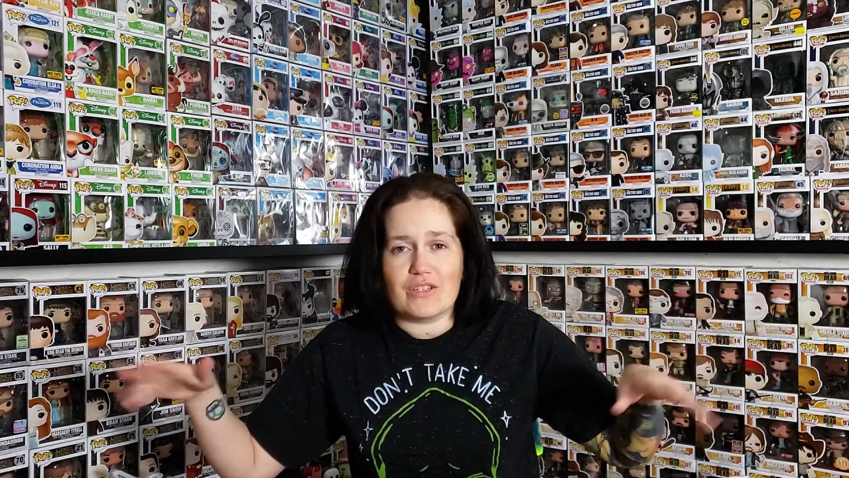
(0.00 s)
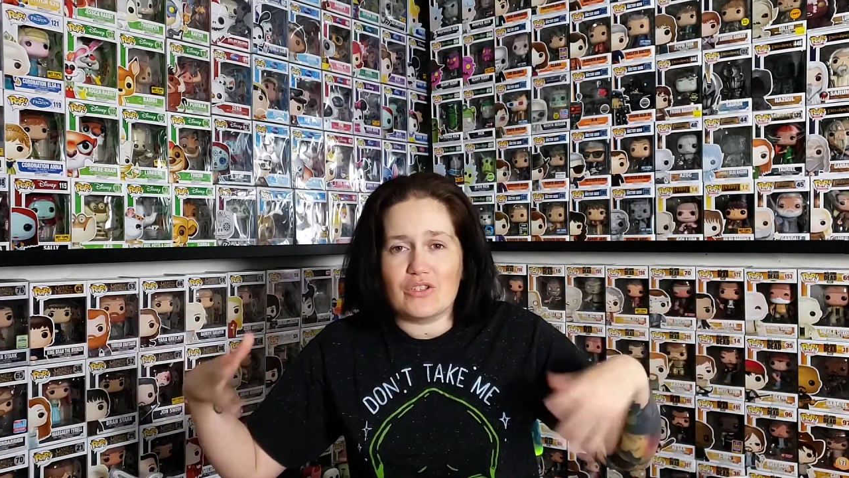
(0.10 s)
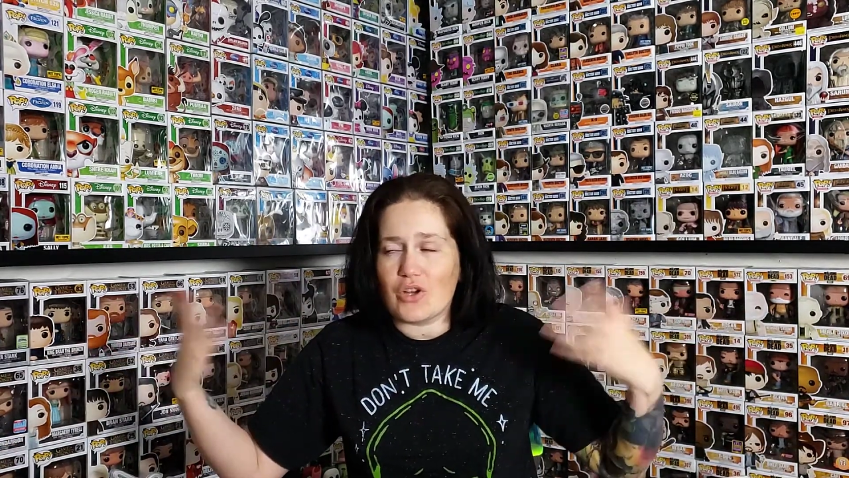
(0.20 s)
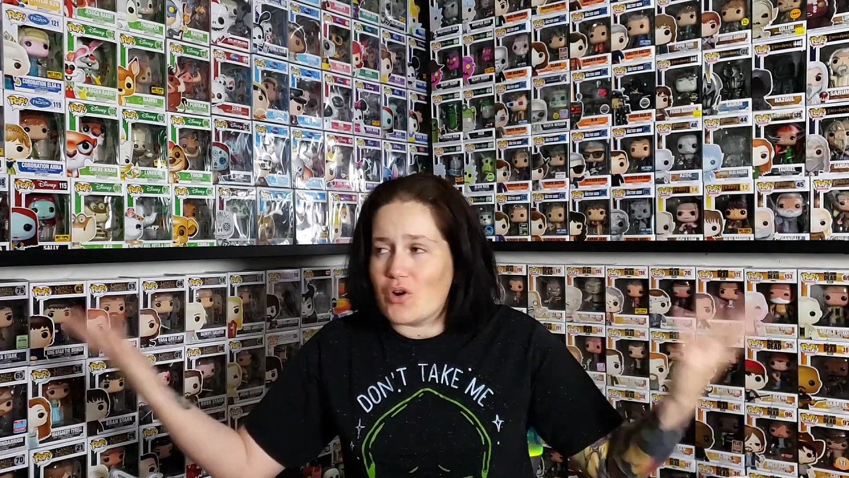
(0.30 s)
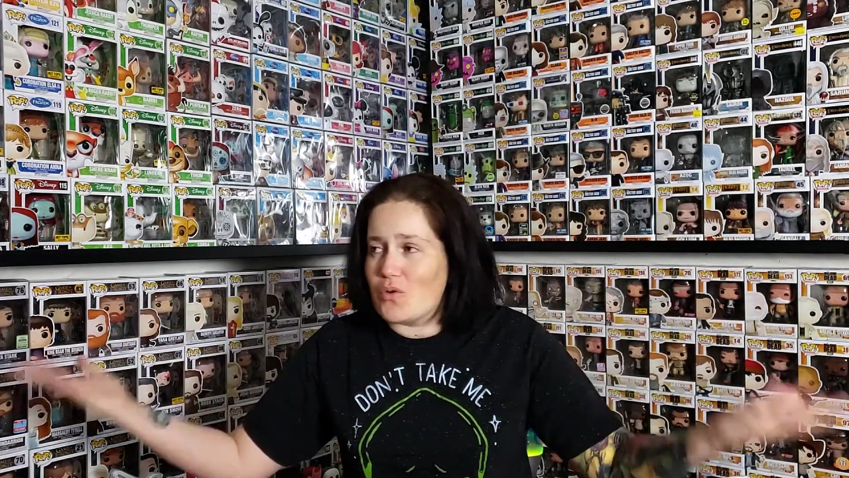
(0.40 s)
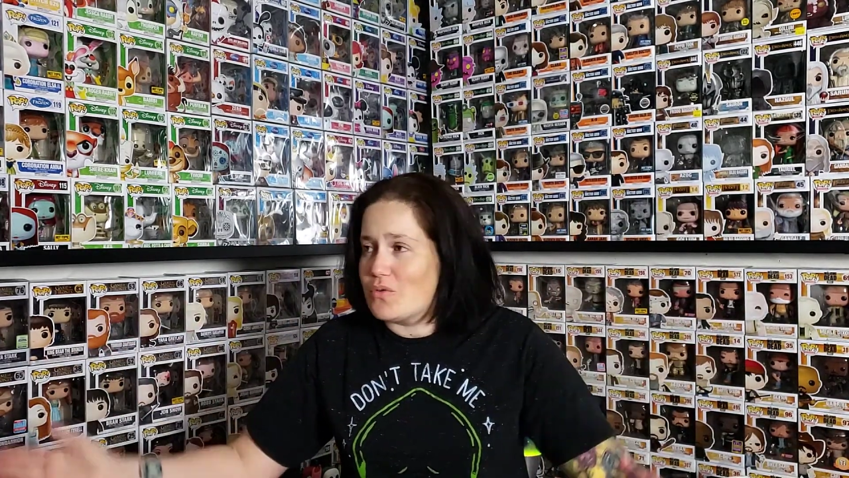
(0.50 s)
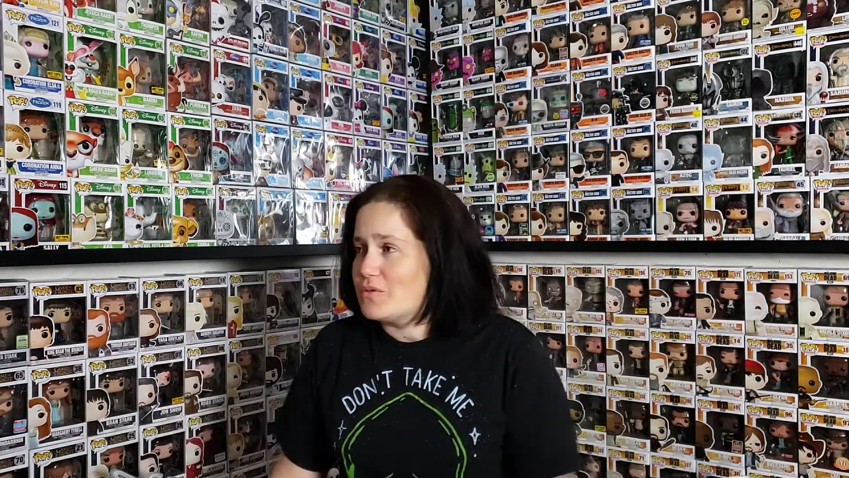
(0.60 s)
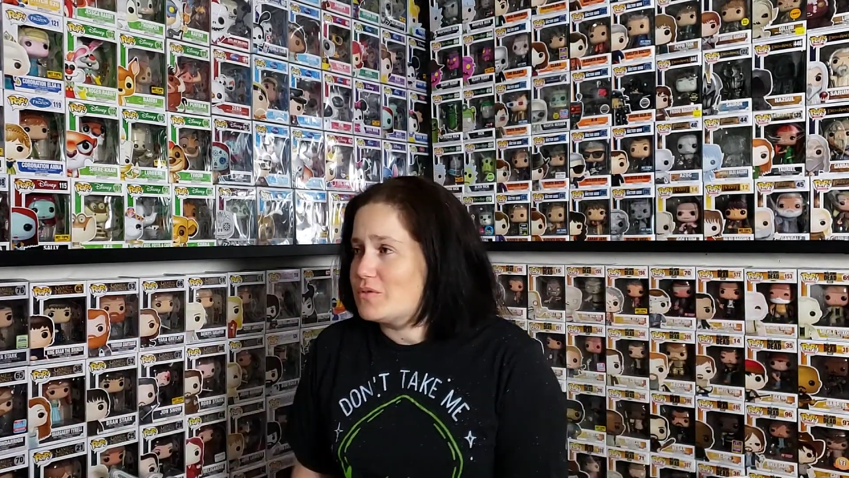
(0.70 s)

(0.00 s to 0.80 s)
So,